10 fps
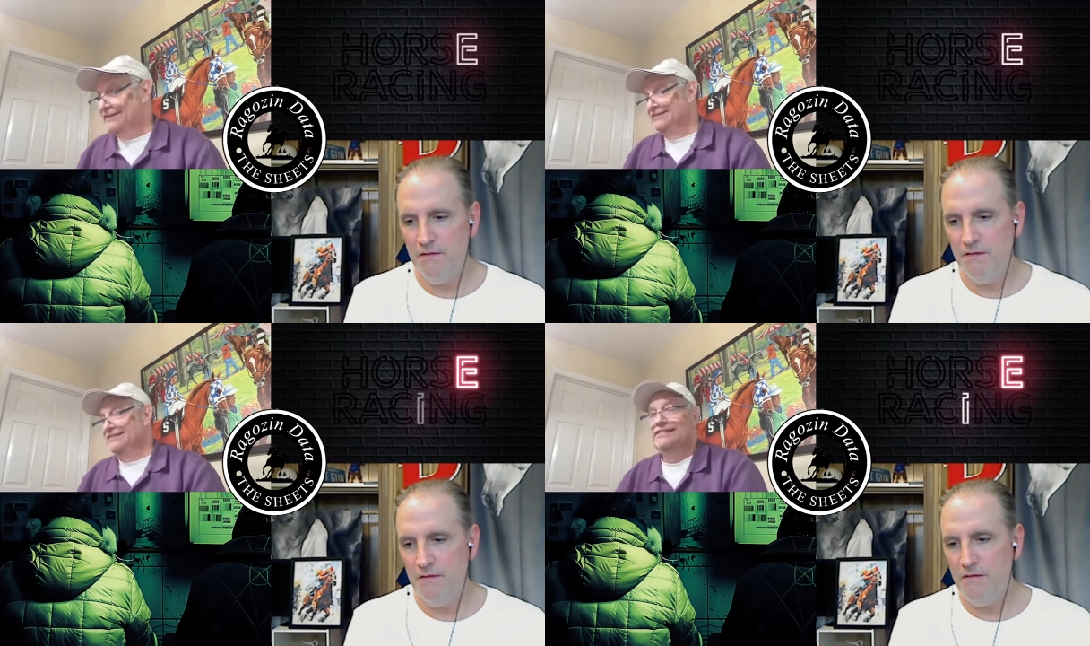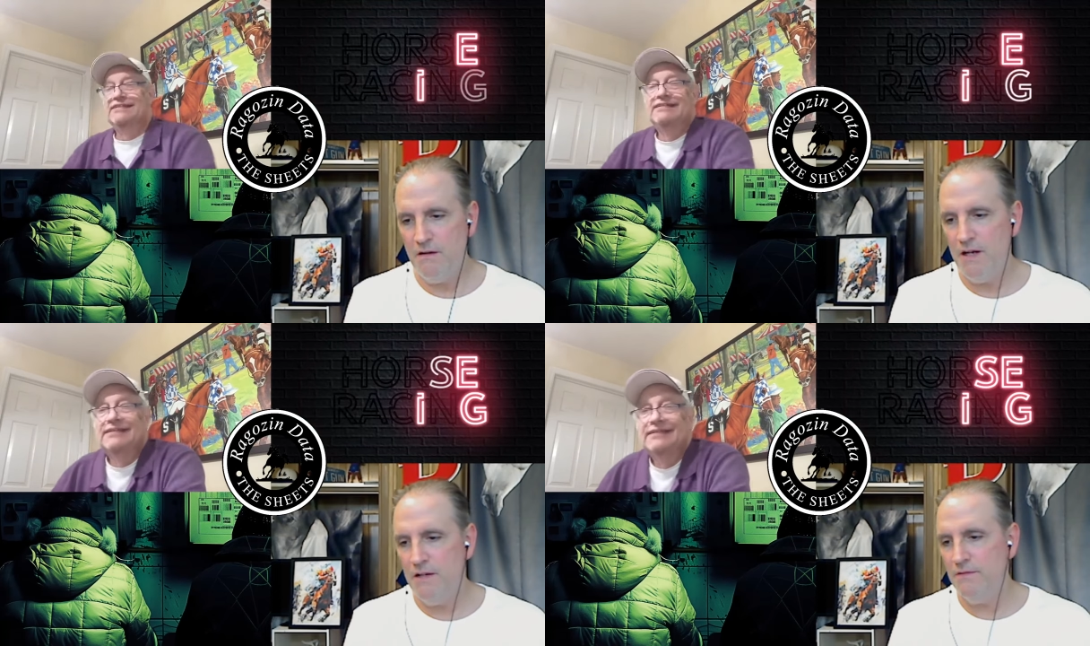Speaker 1: All
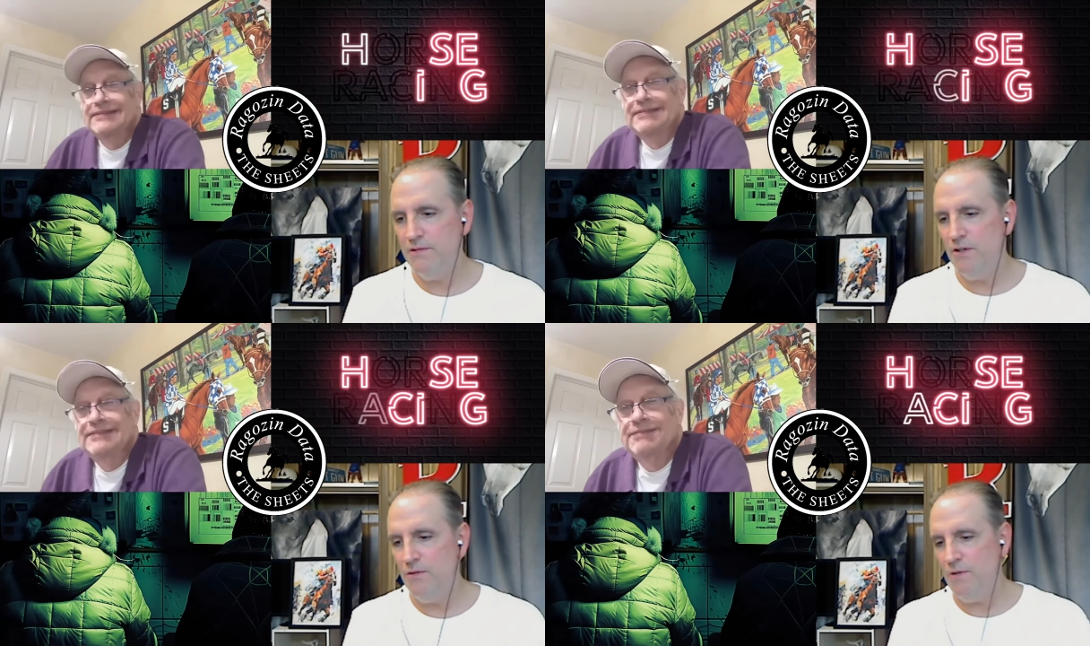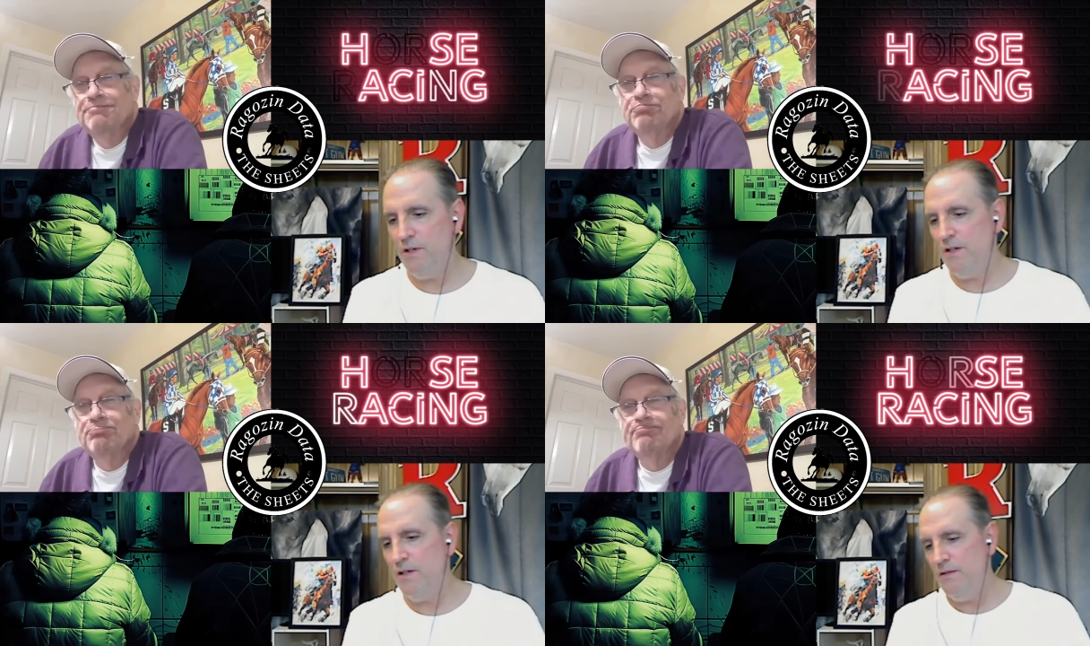right. So,
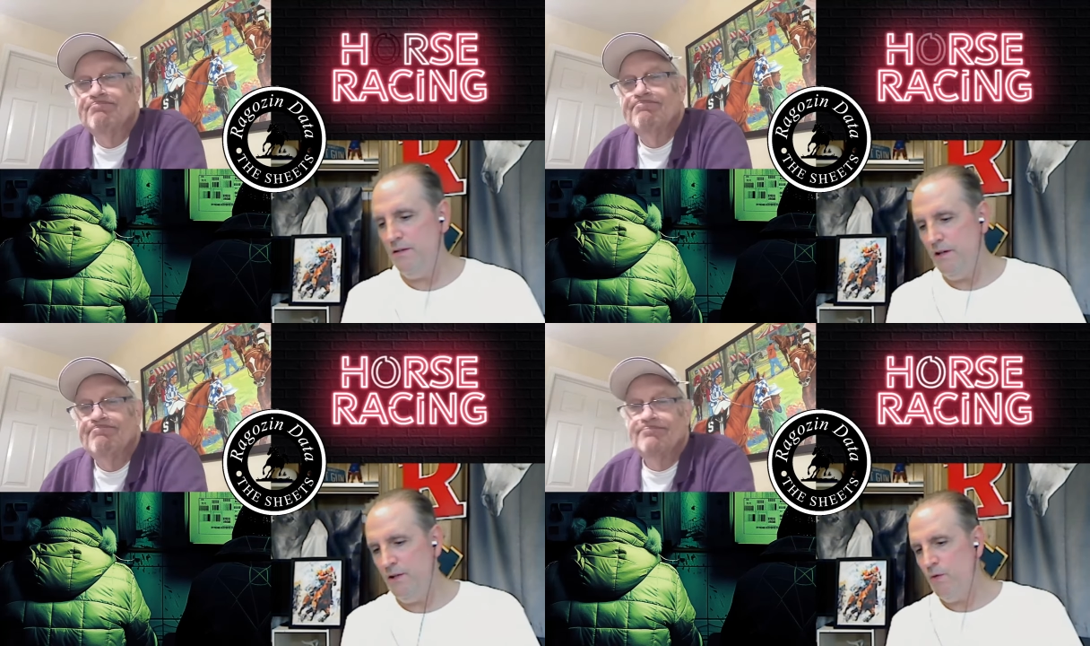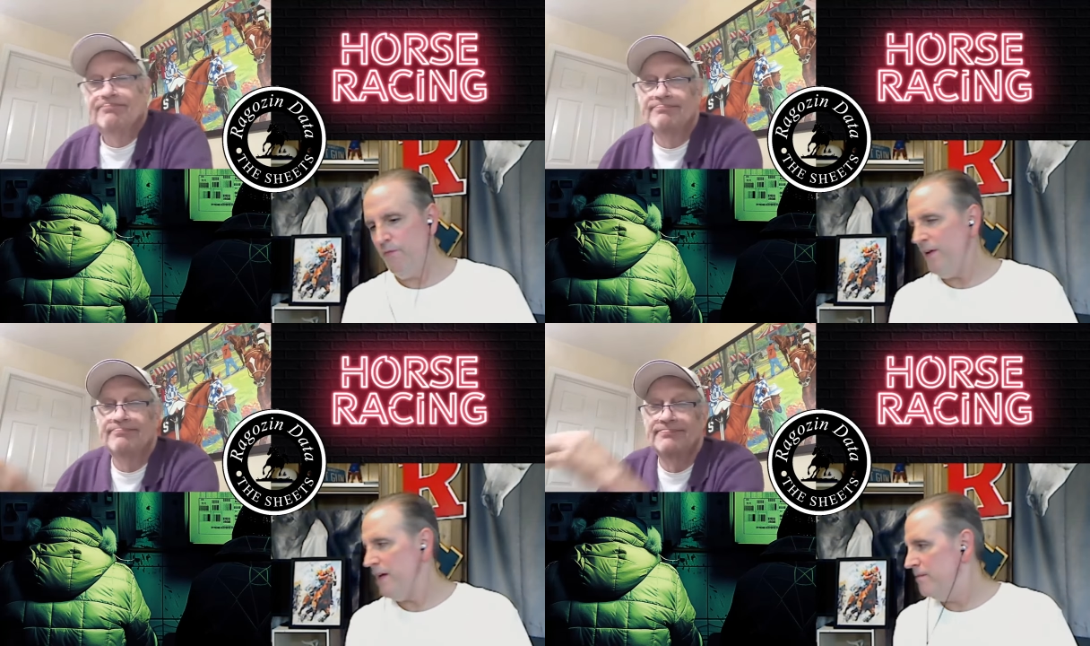uh, are you a
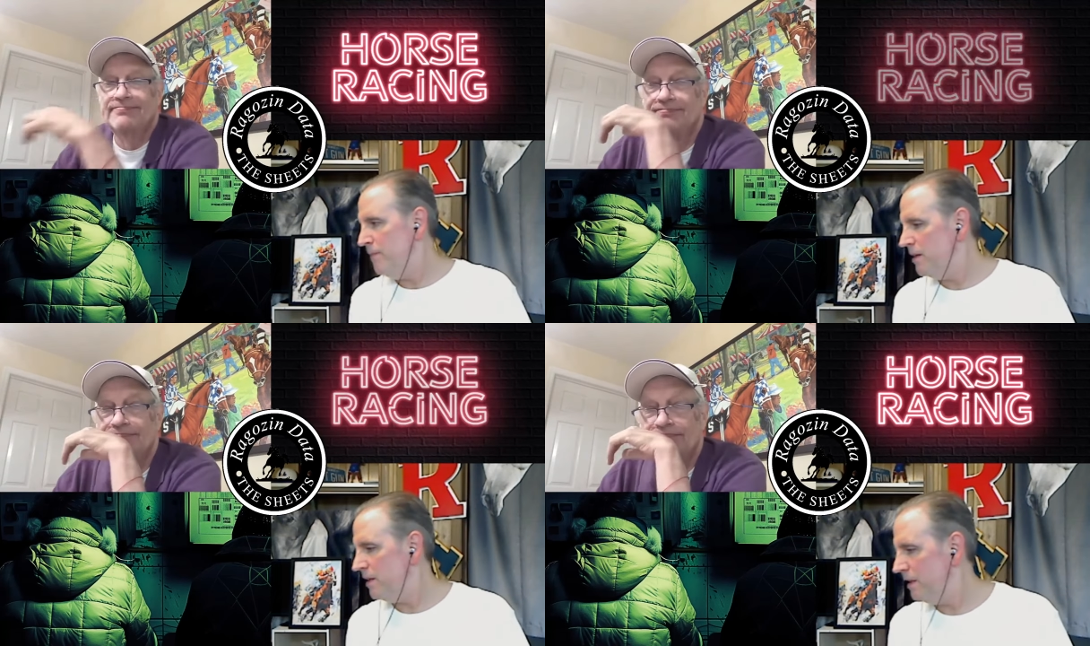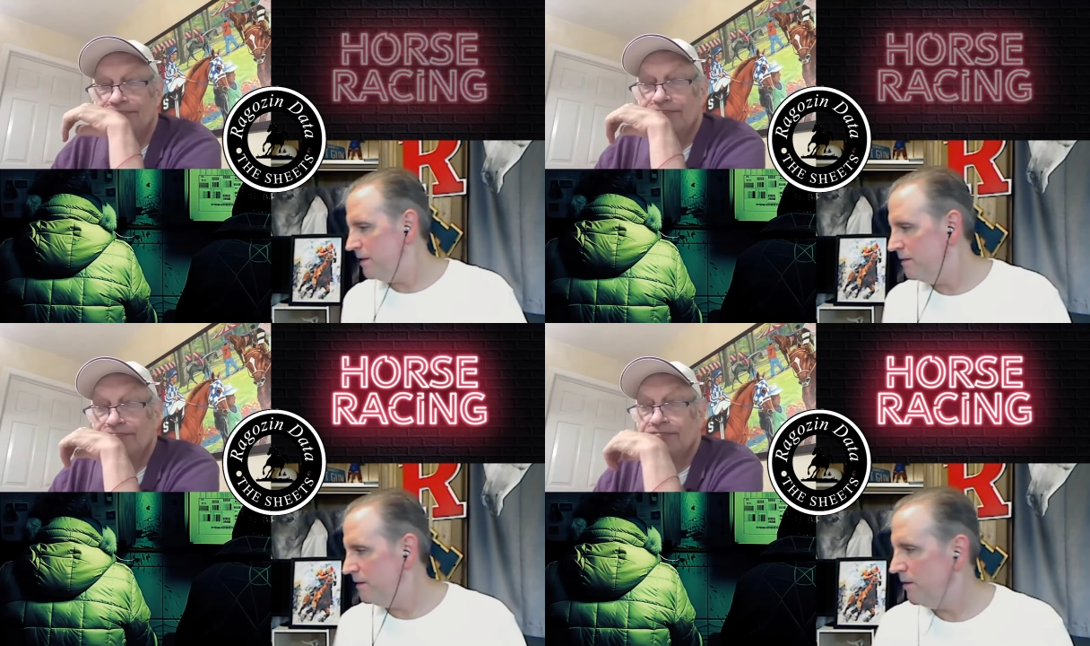fan of
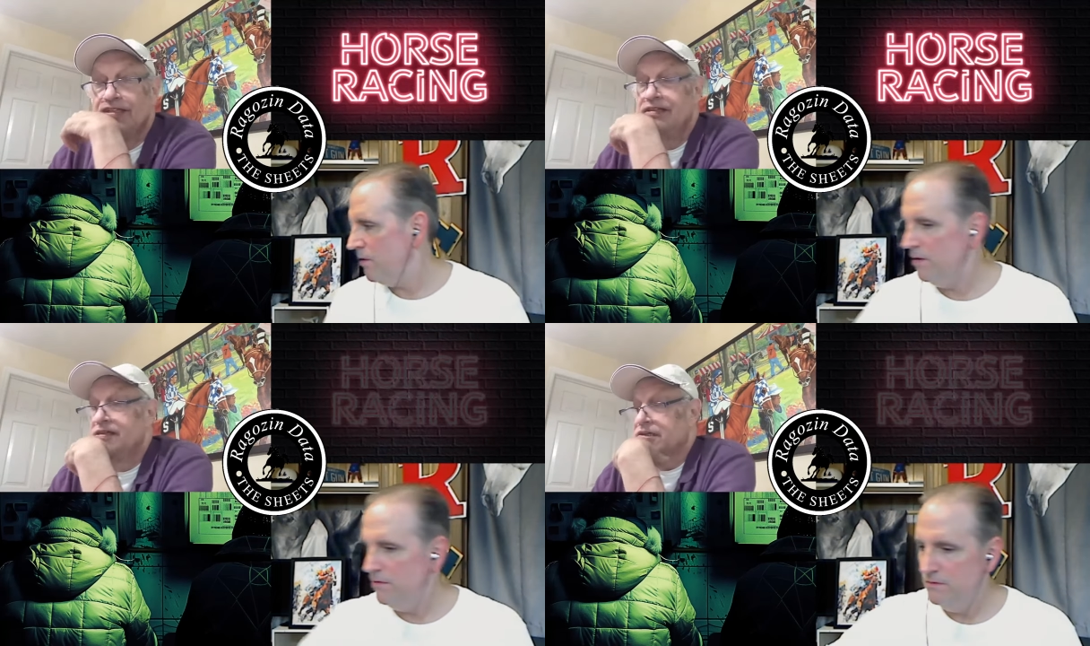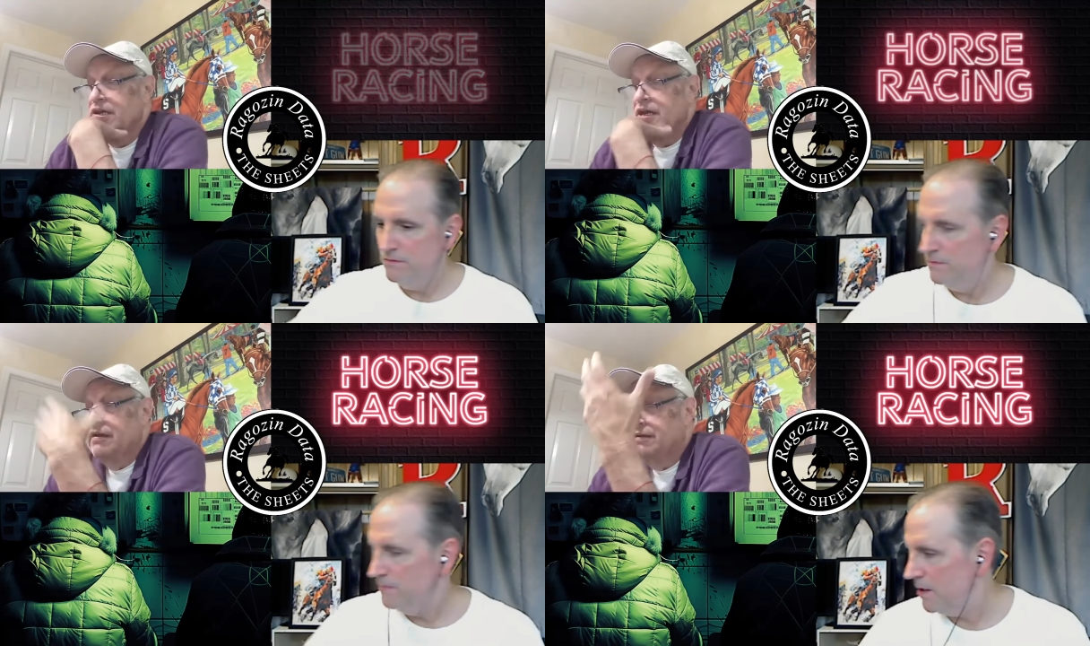Mullikin at all?
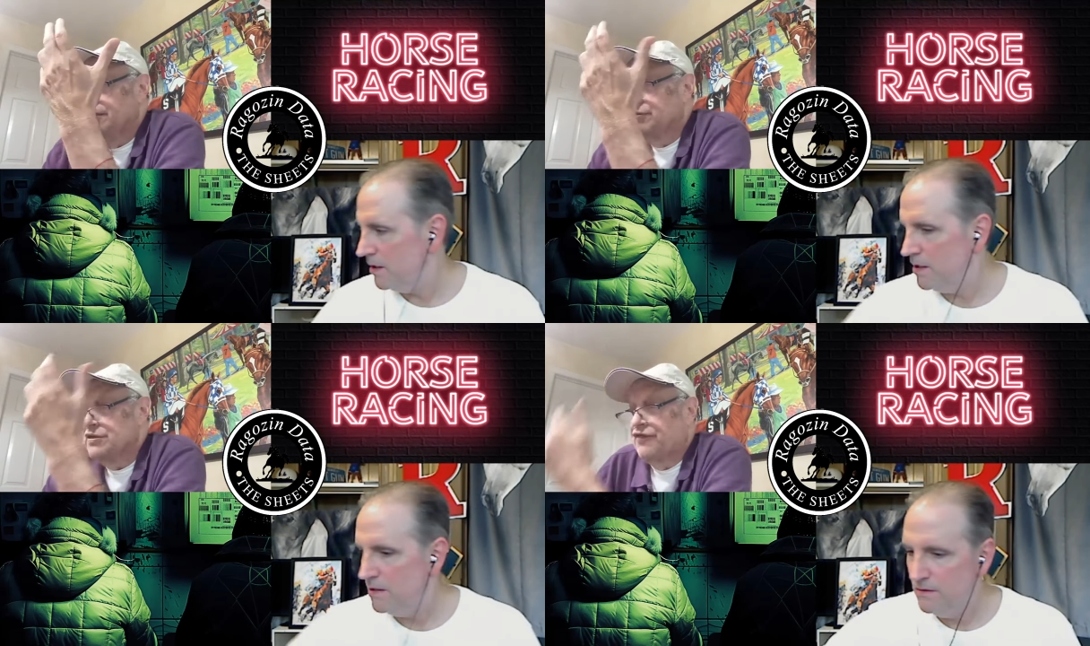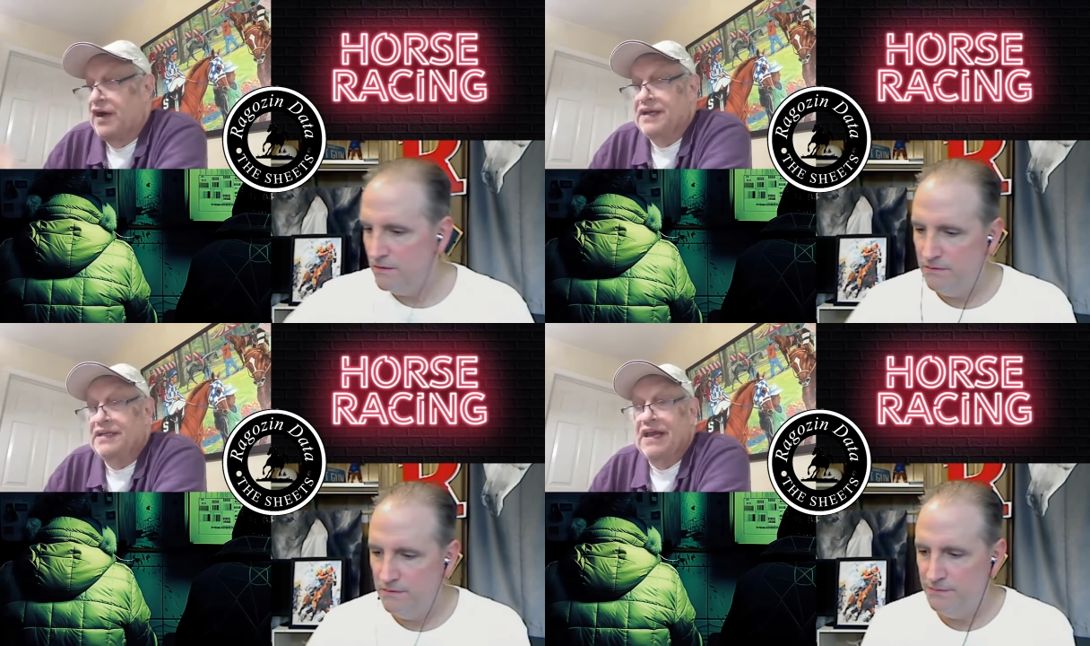
Speaker 2: Yeah, Mullikin. He was
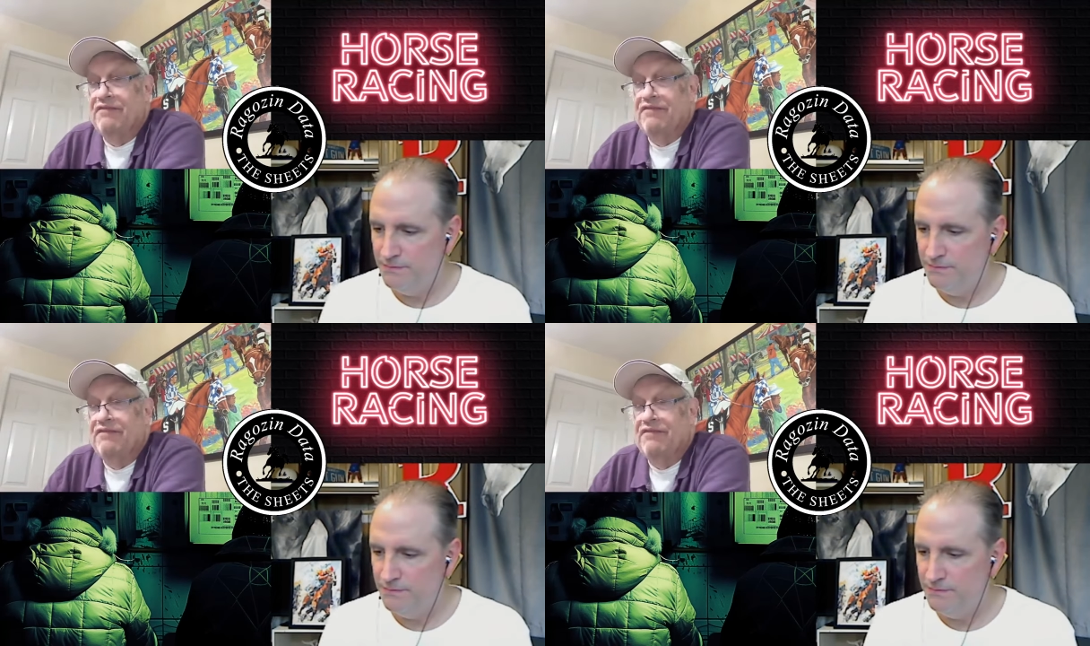fine. He